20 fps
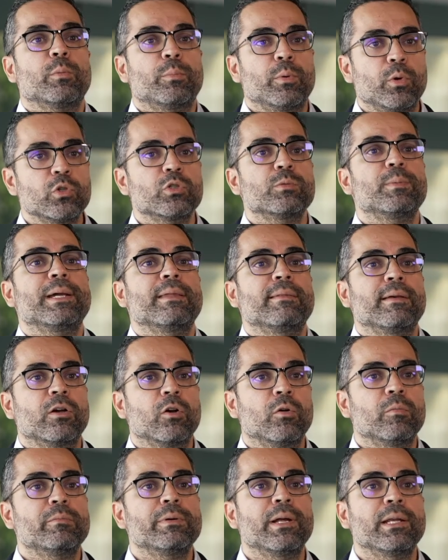proposed by the
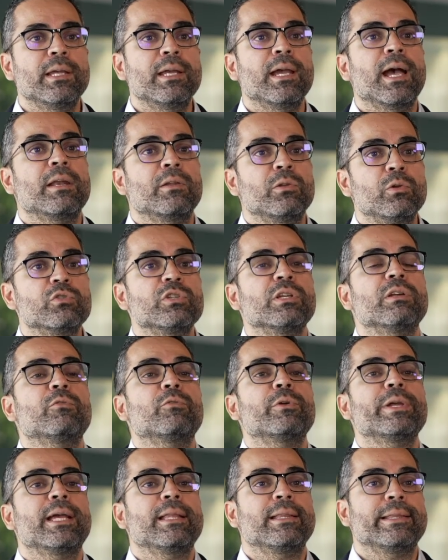company and using
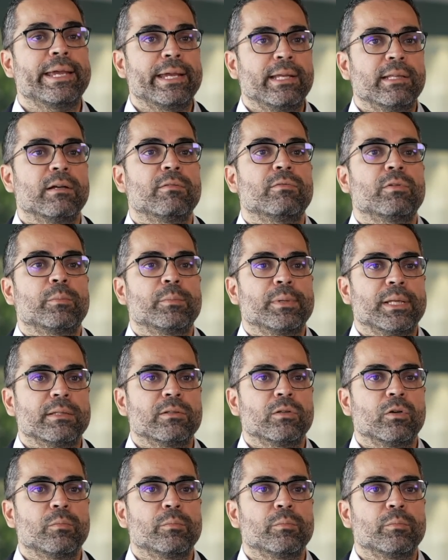real data from that